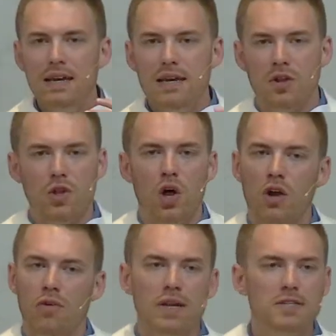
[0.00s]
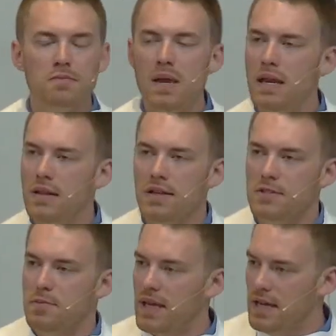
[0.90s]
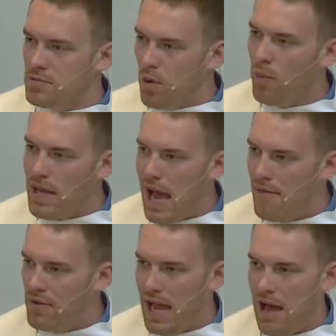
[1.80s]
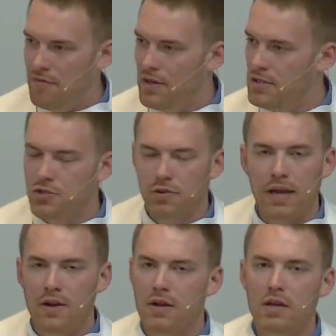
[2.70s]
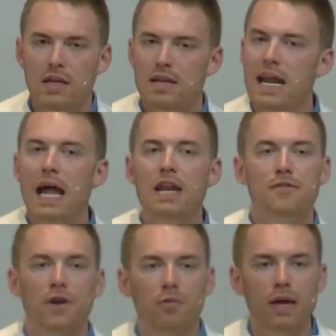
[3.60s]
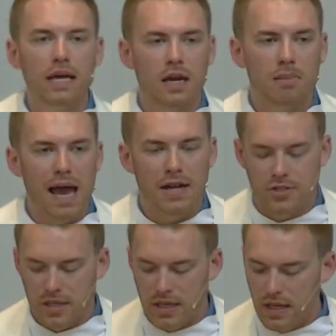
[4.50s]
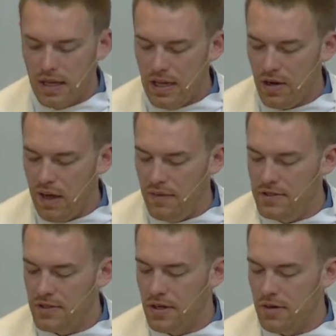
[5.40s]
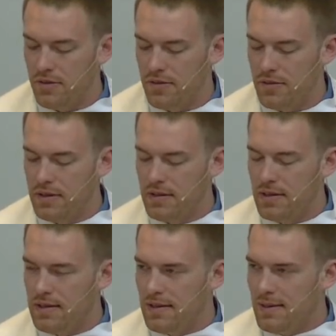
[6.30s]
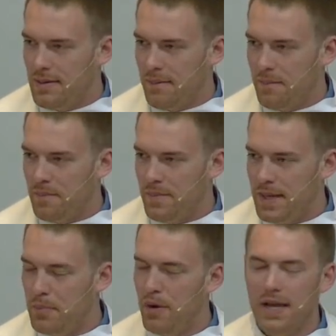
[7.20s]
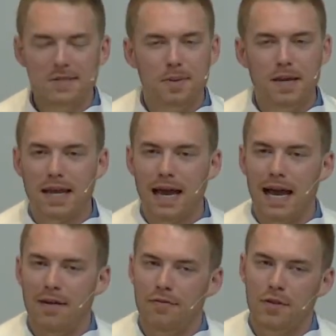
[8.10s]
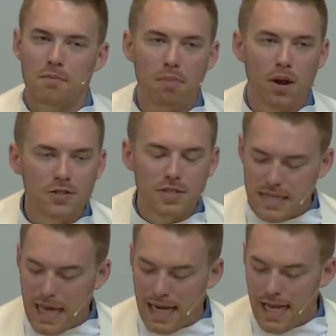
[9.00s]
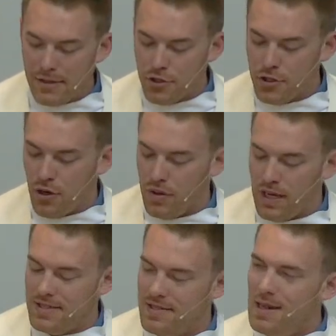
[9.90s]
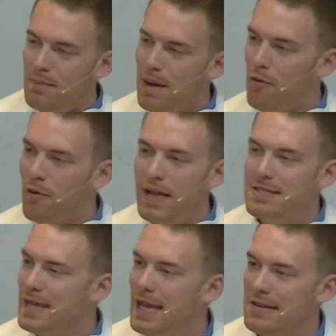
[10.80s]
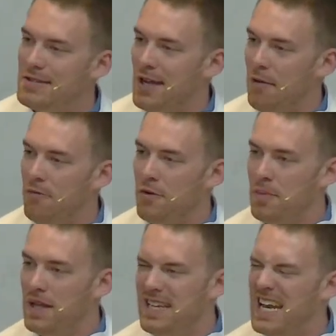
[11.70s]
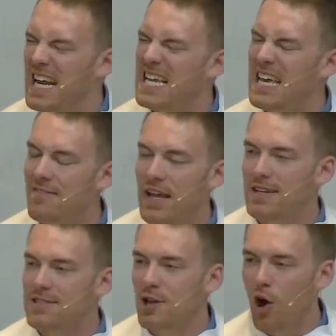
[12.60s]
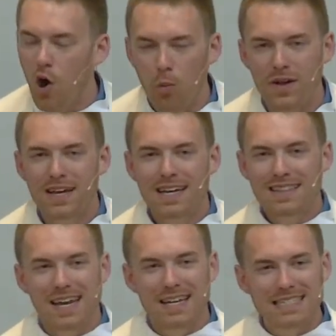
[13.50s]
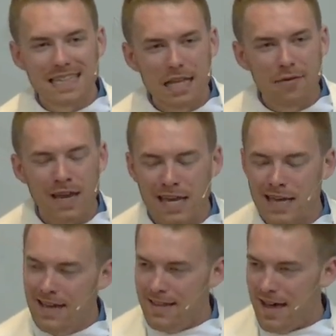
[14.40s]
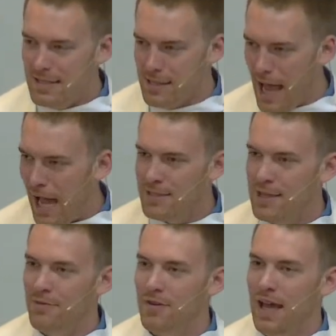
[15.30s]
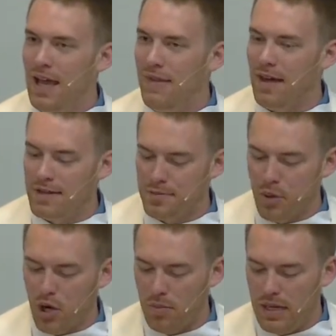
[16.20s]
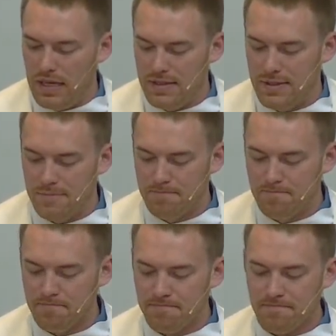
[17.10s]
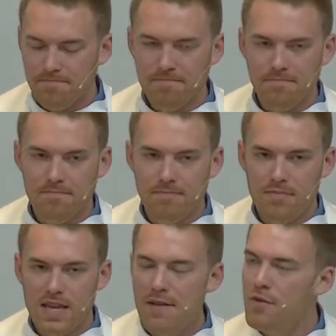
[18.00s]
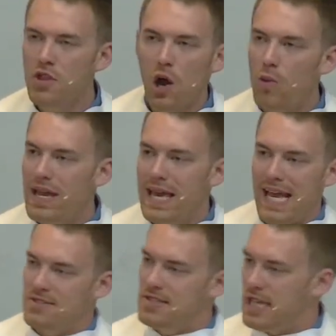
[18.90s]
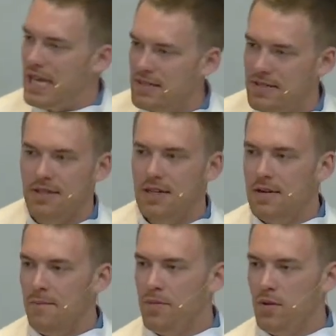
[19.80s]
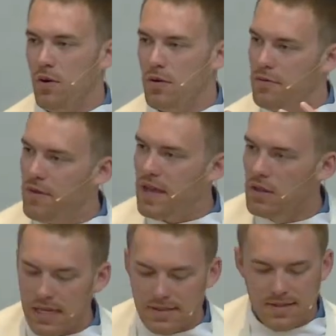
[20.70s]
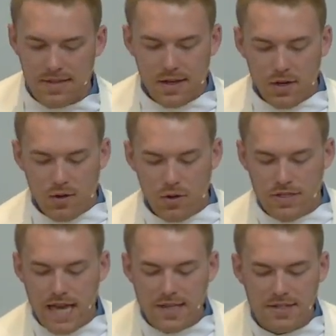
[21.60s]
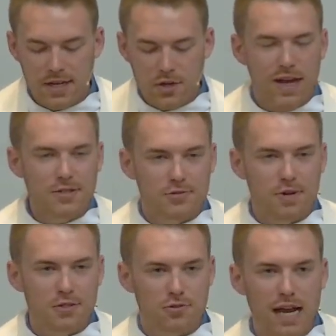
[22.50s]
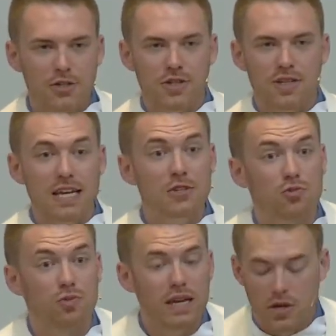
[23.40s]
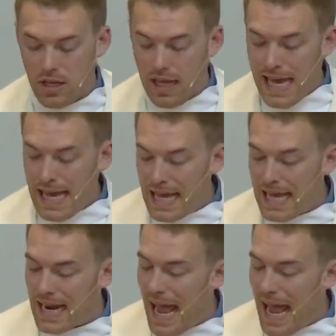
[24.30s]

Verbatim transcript: in the long run is meaningless because what we have in heaven is greater than anything we can imagine here on this earth. And praise be to God for the mercy that He has shown us by raising His Son from the dead and giving us a hope that is living, that is active, and that is permanent. Even though we can't see it or feel it or taste it, Christ's resurrection is real. It, it